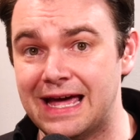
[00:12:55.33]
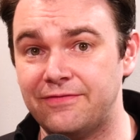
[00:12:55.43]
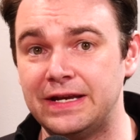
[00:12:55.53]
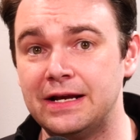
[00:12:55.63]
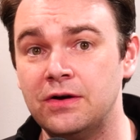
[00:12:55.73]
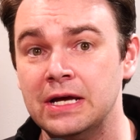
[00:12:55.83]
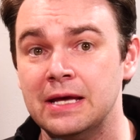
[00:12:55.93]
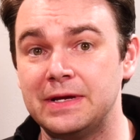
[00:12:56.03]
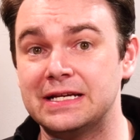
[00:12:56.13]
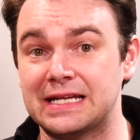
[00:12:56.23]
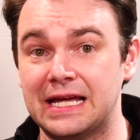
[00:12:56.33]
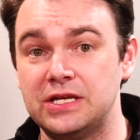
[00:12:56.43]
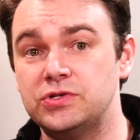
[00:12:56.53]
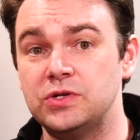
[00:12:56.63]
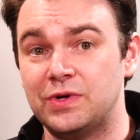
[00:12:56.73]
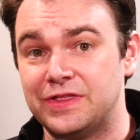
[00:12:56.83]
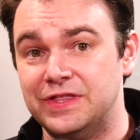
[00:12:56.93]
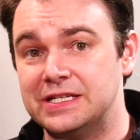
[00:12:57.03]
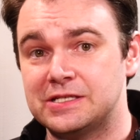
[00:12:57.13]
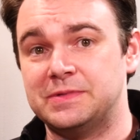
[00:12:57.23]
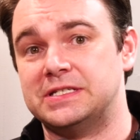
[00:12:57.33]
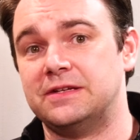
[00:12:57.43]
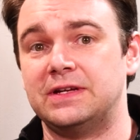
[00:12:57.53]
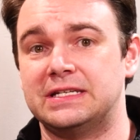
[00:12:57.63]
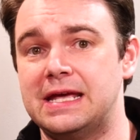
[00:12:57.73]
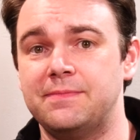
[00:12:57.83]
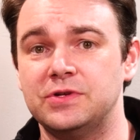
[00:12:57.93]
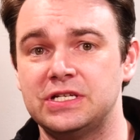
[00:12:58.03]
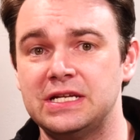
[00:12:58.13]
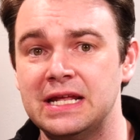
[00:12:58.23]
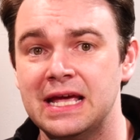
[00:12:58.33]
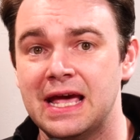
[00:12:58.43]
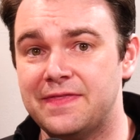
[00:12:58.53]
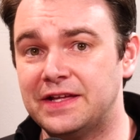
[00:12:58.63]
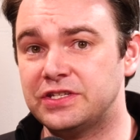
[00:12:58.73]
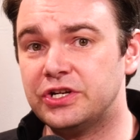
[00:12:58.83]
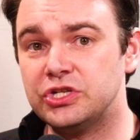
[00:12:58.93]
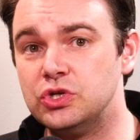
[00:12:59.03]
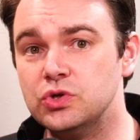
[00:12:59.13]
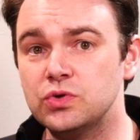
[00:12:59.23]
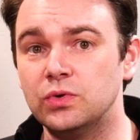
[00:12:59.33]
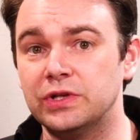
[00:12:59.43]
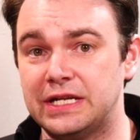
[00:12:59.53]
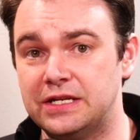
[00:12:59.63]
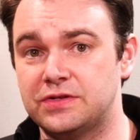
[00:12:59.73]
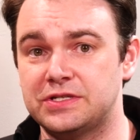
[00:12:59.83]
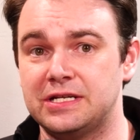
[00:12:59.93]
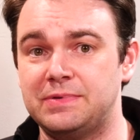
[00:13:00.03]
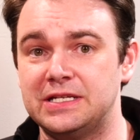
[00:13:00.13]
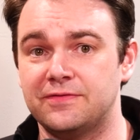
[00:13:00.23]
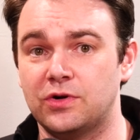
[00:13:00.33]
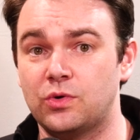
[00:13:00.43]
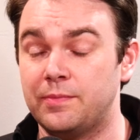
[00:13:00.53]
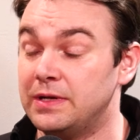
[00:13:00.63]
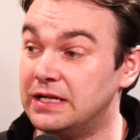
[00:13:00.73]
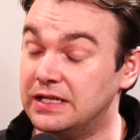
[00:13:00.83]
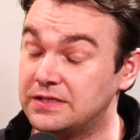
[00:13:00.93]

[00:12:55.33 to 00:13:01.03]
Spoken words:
that video because I use it with this specific tape machine, and that's an unusual and interesting piece of equipment in